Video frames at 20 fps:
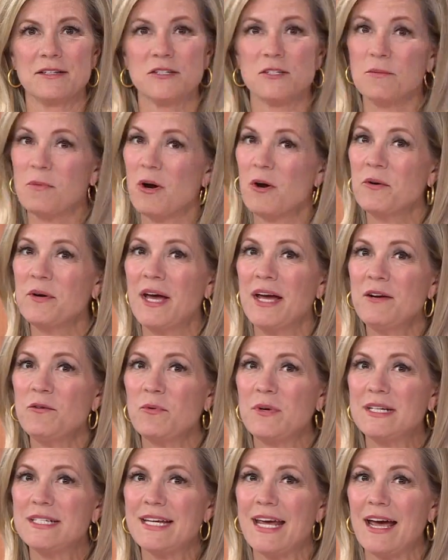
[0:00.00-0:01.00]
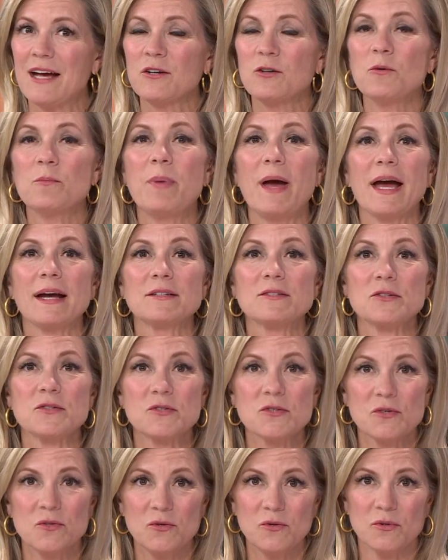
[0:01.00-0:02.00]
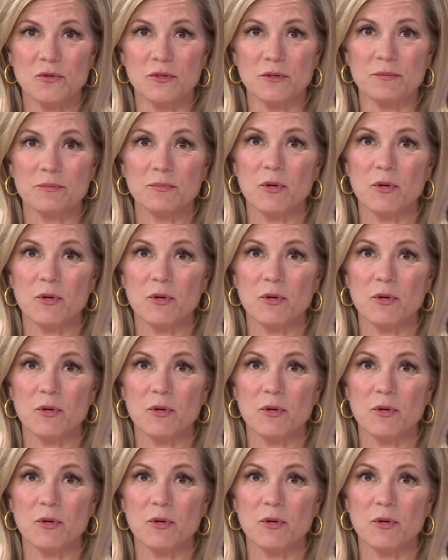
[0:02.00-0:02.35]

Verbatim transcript: Tomorrow night, we tackle back to school.